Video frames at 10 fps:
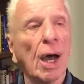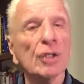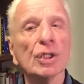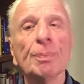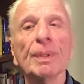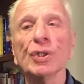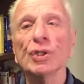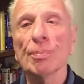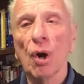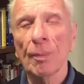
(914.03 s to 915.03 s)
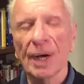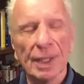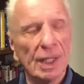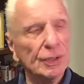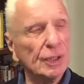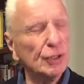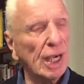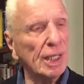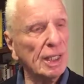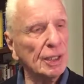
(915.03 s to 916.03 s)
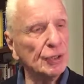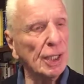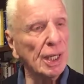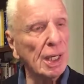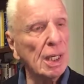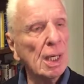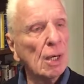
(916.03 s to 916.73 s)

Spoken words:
auspicious moment, as the Chinese say,